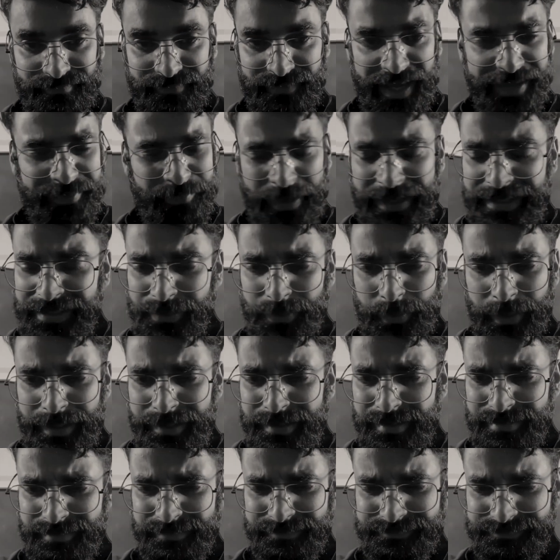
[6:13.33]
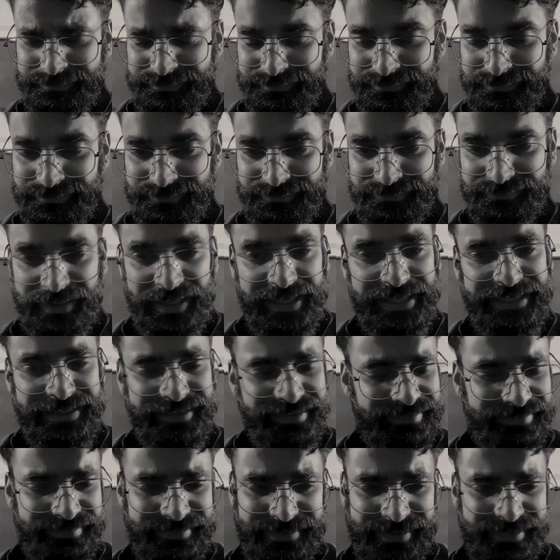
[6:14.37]
i went to her i
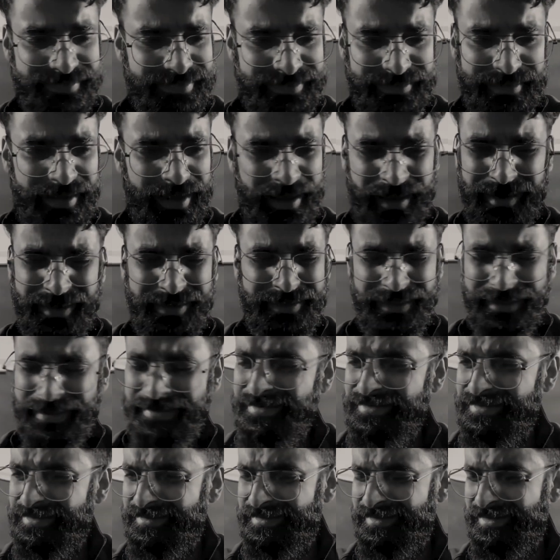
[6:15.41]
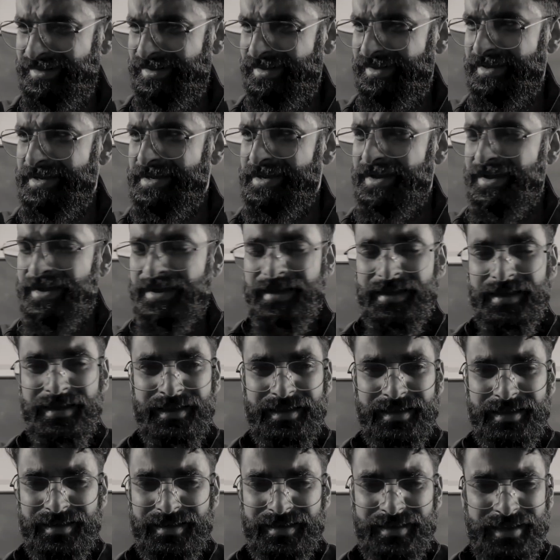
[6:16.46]
just hugged her
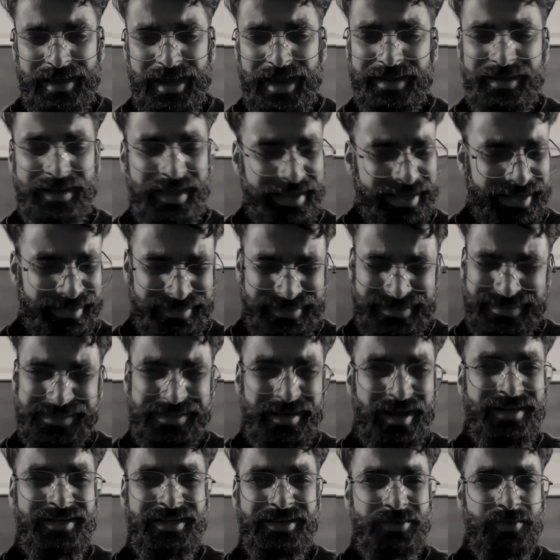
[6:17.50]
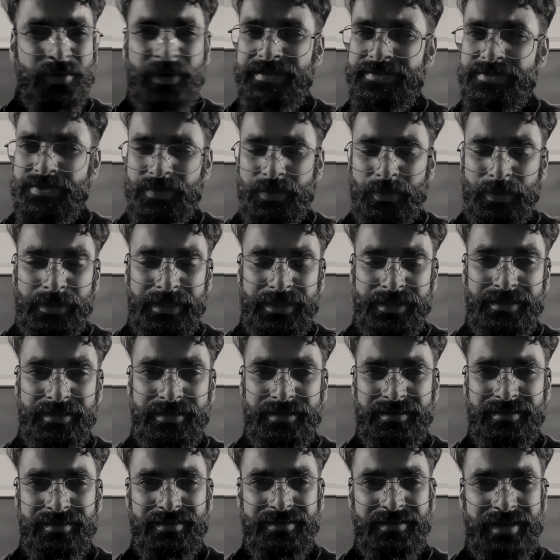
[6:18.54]
and i started to console
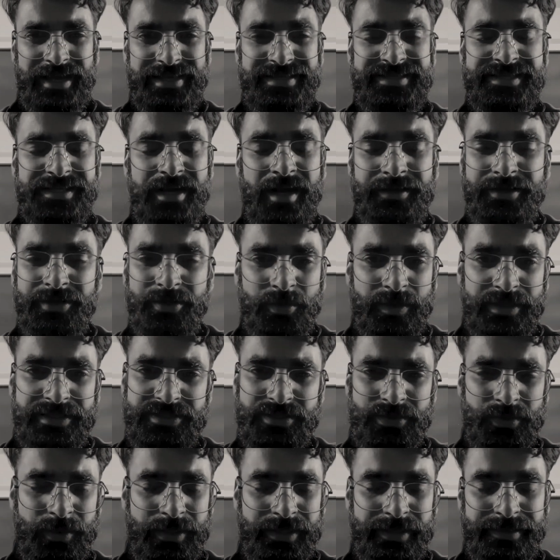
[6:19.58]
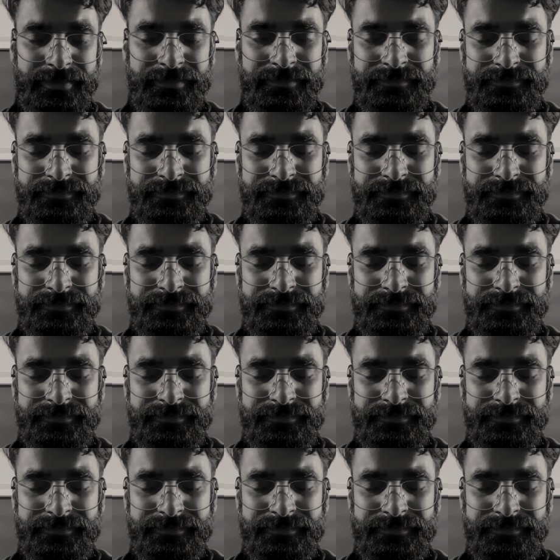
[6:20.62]
i started to console her